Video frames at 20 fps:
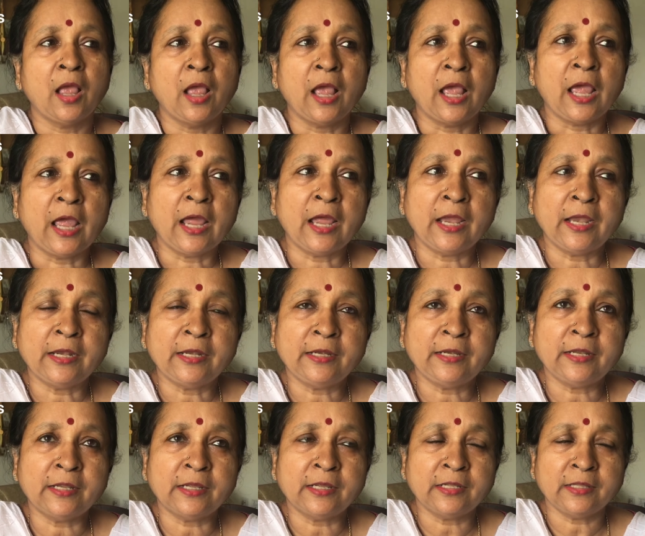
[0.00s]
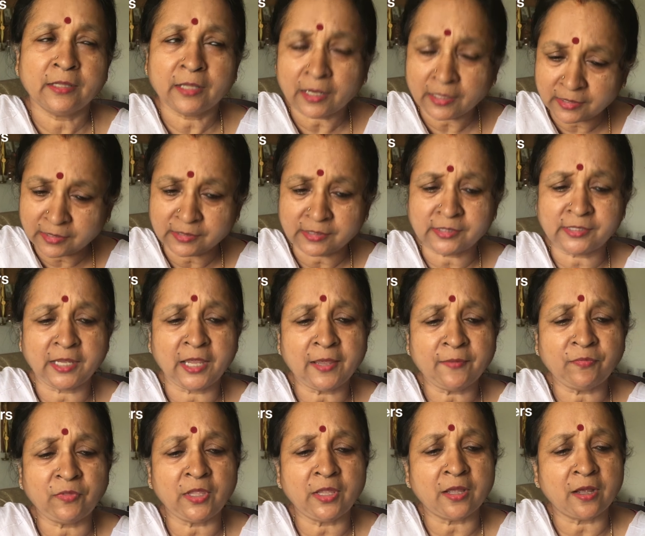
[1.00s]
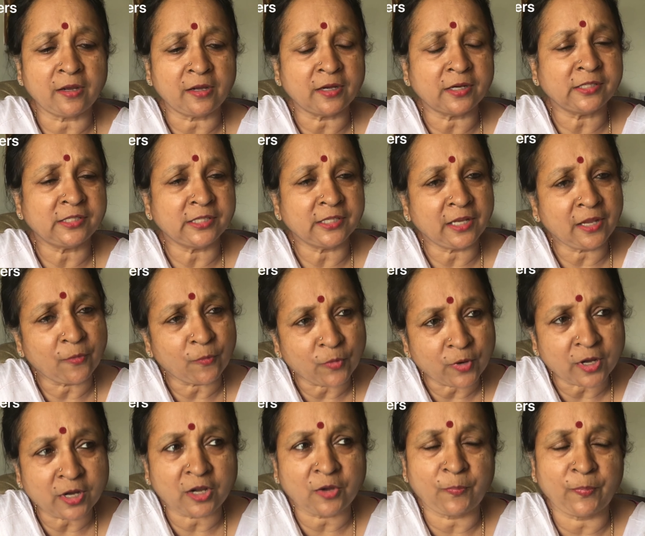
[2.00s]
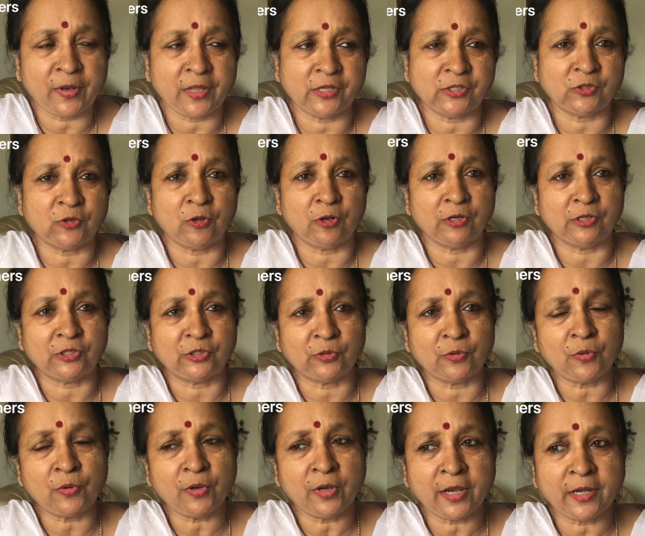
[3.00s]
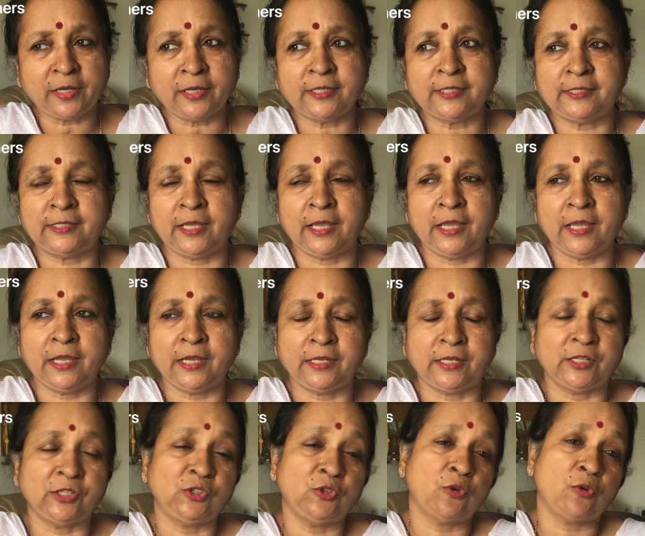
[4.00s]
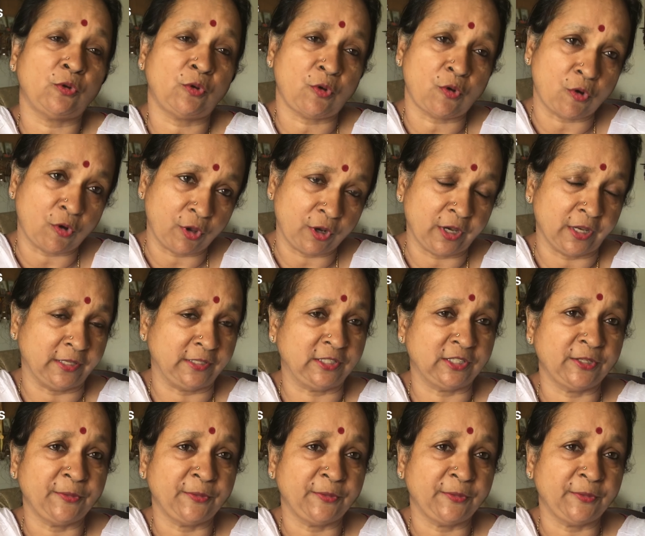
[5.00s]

And that same thing occurs in a workplace also. Let us say it is your college